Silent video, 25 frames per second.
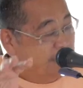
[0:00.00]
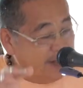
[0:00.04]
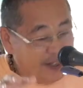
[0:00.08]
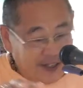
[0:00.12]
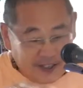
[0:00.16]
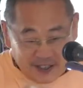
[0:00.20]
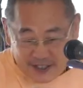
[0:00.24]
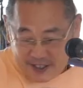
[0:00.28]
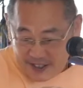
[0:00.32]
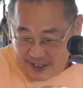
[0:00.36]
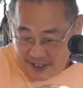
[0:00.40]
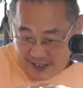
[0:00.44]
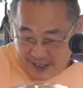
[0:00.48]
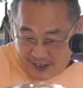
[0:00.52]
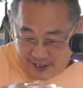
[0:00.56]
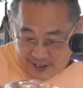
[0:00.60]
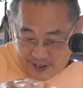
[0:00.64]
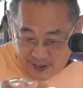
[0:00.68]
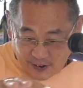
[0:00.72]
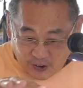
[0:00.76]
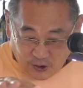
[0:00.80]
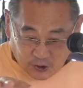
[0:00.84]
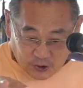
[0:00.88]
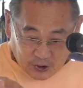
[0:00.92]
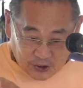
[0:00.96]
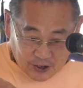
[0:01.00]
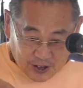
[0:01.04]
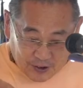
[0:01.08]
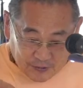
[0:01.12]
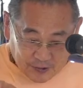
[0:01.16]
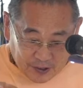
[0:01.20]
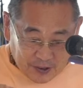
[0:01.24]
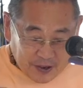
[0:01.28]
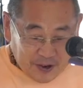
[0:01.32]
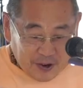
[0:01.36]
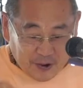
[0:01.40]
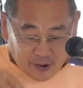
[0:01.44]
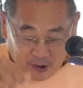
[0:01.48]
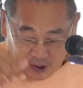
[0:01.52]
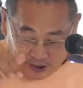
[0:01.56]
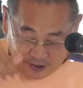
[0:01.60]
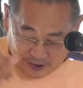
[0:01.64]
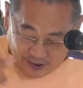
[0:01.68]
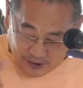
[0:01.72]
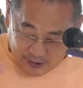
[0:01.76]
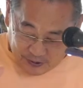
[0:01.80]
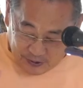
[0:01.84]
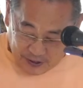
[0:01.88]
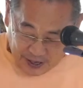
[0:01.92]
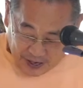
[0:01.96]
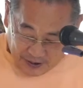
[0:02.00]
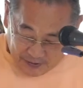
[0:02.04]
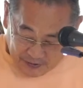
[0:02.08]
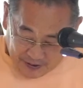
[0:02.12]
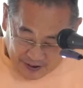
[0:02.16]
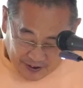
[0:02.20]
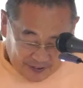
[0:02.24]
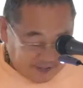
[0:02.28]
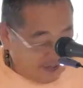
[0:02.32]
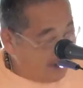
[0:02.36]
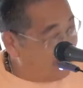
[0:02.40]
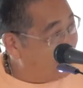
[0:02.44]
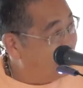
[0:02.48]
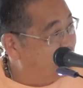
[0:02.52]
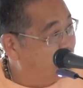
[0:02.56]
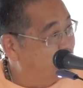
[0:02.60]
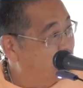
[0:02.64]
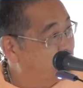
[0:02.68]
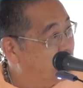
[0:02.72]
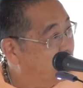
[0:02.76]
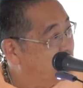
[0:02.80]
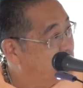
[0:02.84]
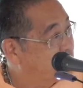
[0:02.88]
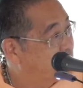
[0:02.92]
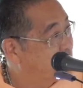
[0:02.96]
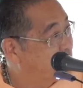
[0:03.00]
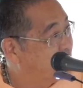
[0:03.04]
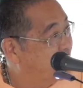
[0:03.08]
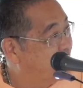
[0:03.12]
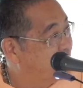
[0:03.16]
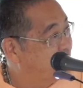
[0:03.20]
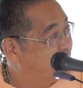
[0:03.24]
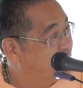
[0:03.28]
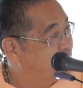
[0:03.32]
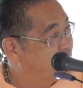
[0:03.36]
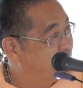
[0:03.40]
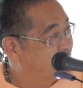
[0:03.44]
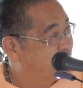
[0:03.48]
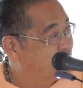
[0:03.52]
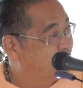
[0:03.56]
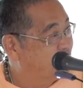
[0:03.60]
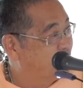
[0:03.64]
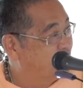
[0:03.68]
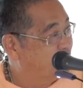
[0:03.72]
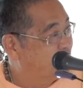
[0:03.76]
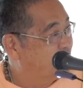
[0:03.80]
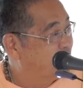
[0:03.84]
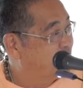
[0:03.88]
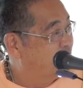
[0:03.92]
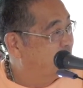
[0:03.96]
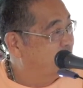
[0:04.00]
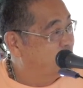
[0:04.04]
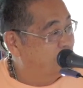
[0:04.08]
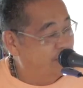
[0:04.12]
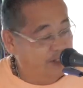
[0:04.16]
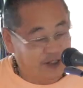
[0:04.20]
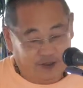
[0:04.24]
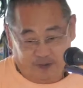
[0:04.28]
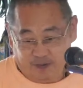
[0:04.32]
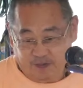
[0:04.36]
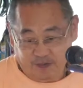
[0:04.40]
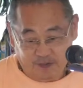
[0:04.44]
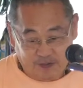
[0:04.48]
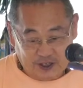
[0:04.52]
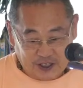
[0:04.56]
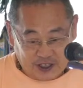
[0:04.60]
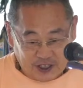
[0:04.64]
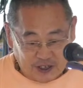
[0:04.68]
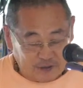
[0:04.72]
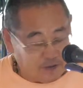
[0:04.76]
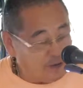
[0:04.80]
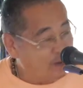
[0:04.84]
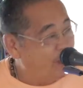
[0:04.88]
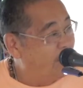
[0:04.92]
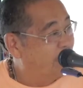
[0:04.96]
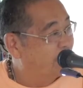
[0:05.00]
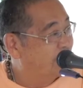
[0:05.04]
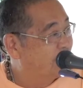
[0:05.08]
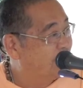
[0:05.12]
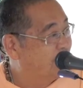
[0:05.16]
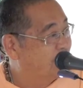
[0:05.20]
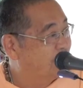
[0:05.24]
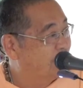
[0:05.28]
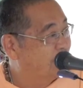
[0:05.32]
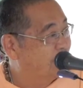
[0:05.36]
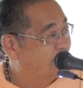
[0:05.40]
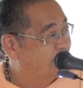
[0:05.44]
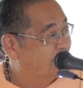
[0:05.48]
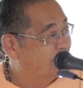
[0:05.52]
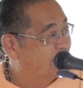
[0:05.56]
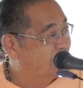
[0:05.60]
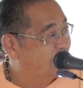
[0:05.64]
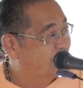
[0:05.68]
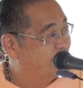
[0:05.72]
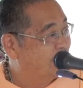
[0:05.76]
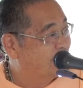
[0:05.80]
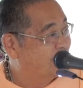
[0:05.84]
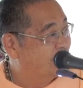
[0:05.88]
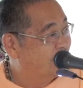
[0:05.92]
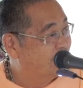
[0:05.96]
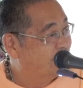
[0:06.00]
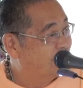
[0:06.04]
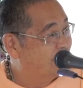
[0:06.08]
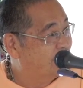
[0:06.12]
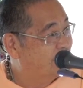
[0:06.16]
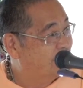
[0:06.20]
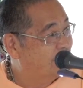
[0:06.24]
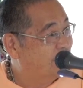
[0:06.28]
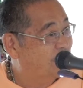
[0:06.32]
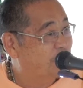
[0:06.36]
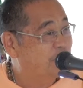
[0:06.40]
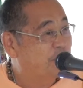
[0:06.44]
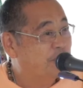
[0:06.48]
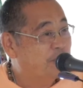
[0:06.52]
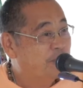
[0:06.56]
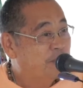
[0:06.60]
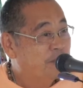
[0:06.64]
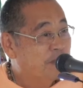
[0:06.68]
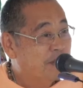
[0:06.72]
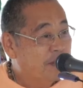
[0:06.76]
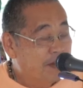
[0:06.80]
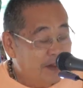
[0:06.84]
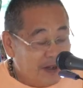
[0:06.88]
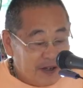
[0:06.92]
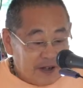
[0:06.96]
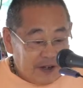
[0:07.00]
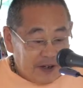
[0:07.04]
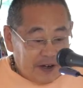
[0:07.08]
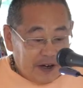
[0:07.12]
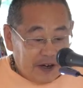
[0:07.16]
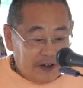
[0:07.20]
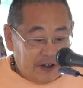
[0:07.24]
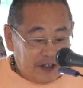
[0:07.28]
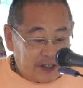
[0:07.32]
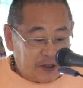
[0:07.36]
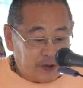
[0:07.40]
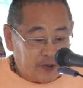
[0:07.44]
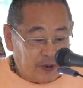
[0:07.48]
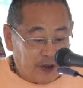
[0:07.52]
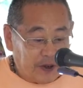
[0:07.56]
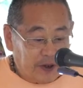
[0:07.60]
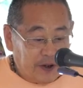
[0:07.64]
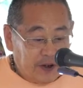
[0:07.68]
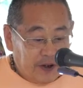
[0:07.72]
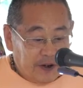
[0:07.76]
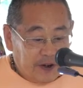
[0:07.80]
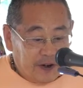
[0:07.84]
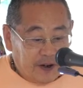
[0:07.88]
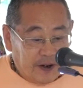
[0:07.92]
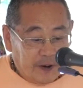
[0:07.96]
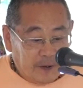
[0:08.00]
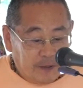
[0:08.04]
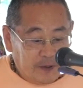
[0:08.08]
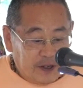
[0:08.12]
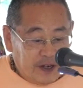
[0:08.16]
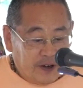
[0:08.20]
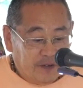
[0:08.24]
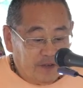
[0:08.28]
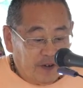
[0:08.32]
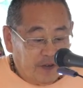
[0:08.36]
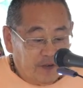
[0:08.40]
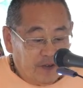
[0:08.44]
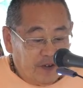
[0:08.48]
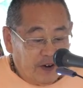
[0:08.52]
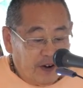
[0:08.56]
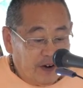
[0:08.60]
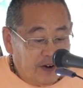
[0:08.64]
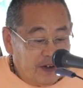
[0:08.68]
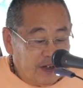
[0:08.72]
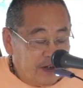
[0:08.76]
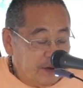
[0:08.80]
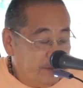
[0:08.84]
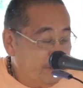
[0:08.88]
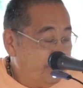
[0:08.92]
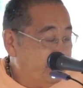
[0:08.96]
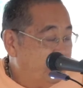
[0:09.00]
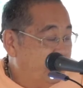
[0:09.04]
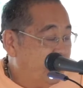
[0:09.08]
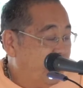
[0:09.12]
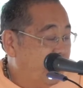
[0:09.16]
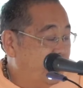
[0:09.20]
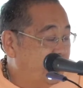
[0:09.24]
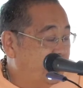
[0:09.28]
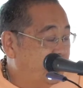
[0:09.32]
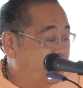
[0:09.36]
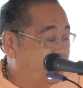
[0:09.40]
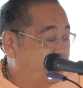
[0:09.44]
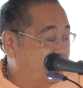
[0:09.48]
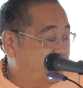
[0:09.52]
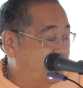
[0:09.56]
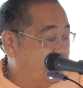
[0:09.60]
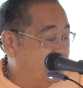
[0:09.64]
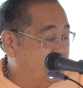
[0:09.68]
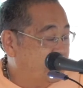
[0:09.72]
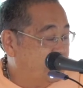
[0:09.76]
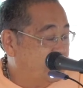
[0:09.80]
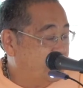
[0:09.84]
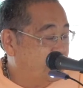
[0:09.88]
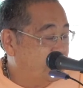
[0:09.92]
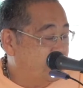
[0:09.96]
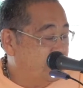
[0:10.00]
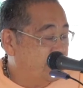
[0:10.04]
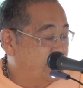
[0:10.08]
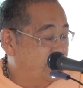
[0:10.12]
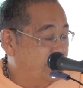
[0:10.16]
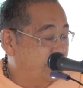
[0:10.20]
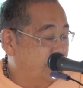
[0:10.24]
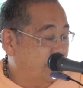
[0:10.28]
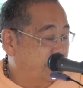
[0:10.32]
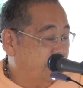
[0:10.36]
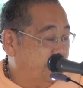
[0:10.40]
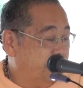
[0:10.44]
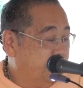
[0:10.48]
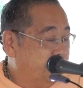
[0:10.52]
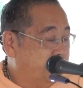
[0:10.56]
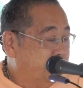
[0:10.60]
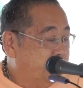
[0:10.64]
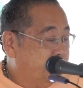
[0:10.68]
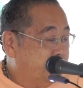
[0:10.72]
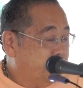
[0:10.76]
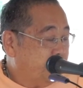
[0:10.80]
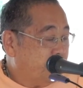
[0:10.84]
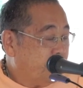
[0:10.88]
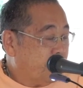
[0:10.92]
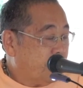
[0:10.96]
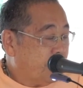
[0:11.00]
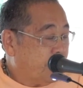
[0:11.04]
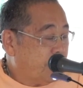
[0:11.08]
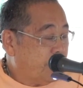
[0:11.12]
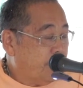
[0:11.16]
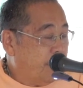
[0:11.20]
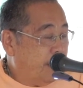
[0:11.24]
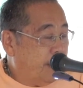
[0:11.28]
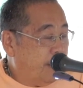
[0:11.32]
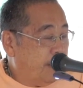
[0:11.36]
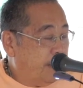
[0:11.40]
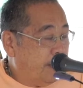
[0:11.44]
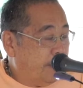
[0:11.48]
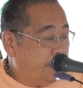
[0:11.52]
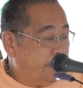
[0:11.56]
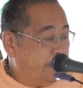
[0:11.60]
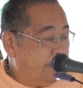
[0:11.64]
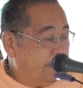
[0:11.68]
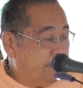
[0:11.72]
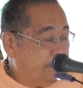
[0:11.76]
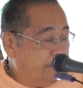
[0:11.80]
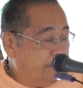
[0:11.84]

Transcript: He can stay at the earth level, or he can go down, down, down to grosser bodies according to his sinful activities, whatever. So, in this way, uh, we have a very intricate system. Um,